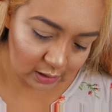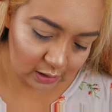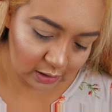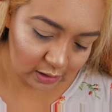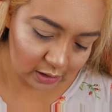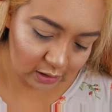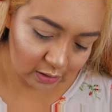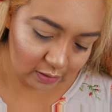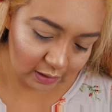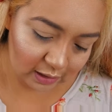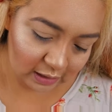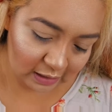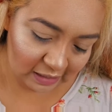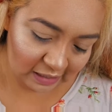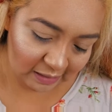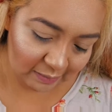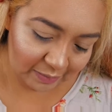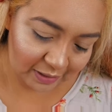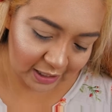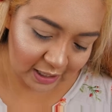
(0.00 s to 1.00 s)
so it'll
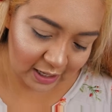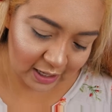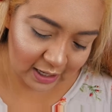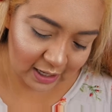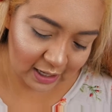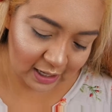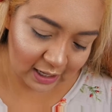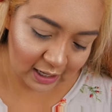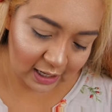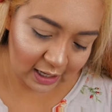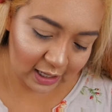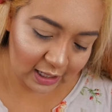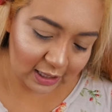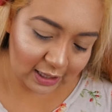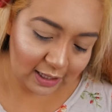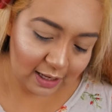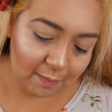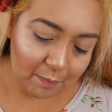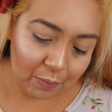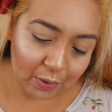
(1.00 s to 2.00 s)
help tie in
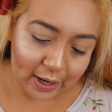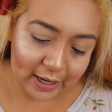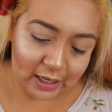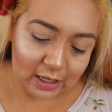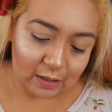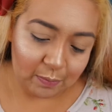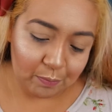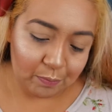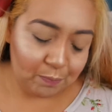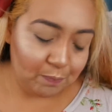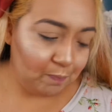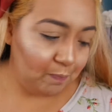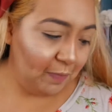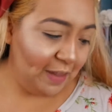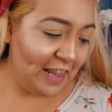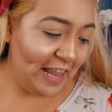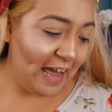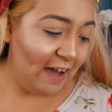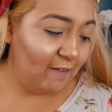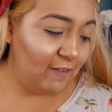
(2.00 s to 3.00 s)
the bright
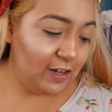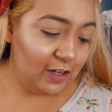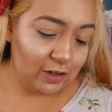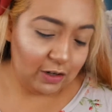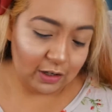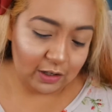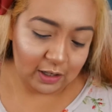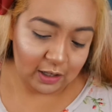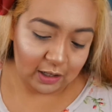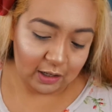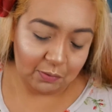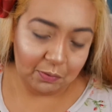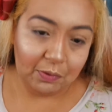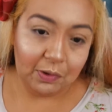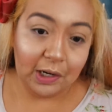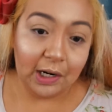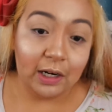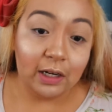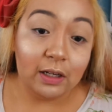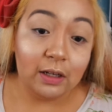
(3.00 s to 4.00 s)
lavender color
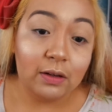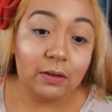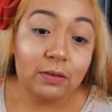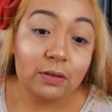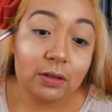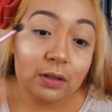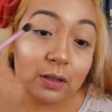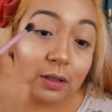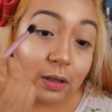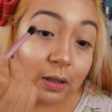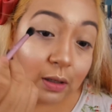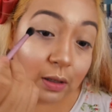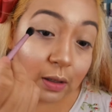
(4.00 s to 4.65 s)
we're going to use.